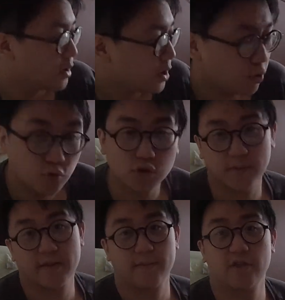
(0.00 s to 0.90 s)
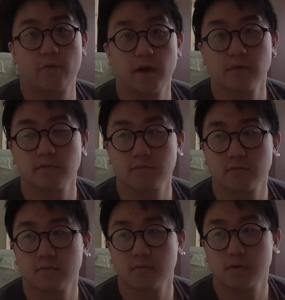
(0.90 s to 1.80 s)
No one talks about that, by the way.
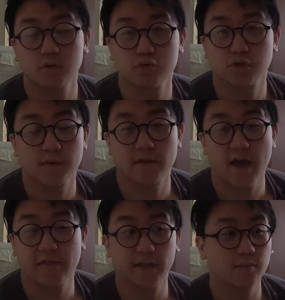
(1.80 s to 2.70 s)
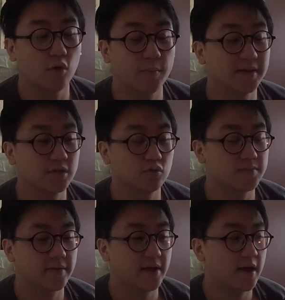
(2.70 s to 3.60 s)
No one talks about that. I think I'm the only person who talks
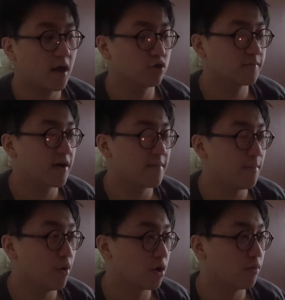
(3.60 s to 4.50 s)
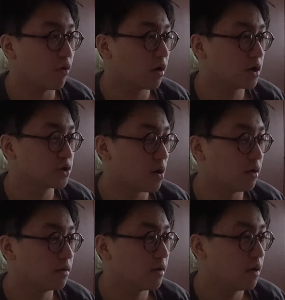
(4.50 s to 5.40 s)
about that. I talk about it in my book core as
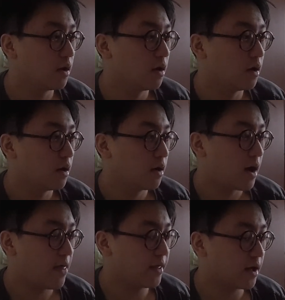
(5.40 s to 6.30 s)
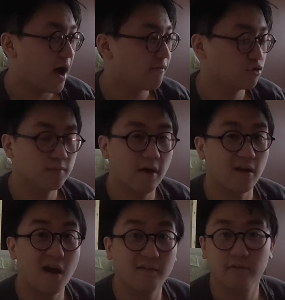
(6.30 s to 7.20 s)
well. I think I haven't talked about
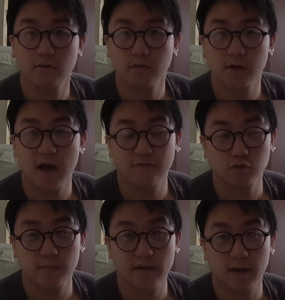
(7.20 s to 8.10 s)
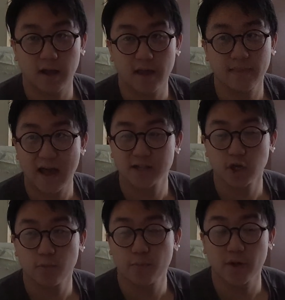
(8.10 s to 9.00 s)
enough. I have talked about it like in that
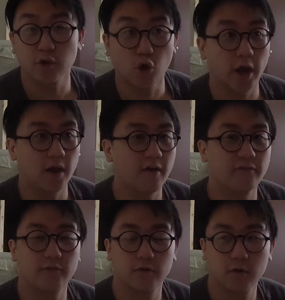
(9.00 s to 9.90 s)
example, but not enough.